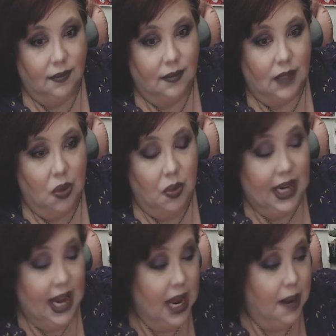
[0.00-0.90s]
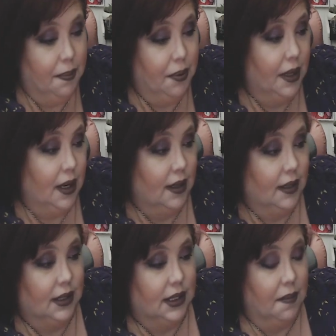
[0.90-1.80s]
We can't put
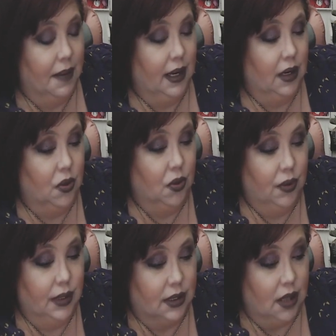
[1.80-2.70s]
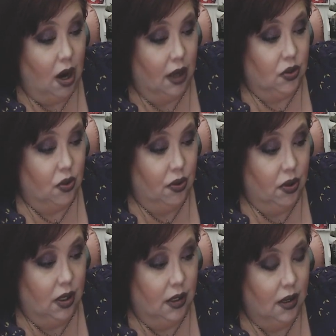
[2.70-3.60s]
on somebody who is
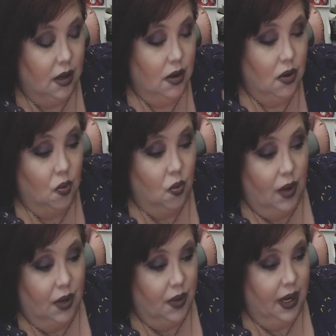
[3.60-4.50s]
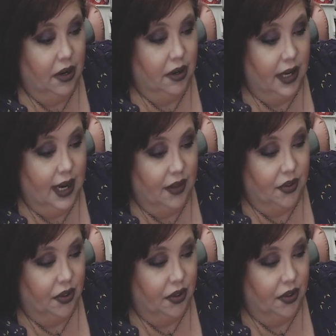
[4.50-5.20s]
hardcore one way or another,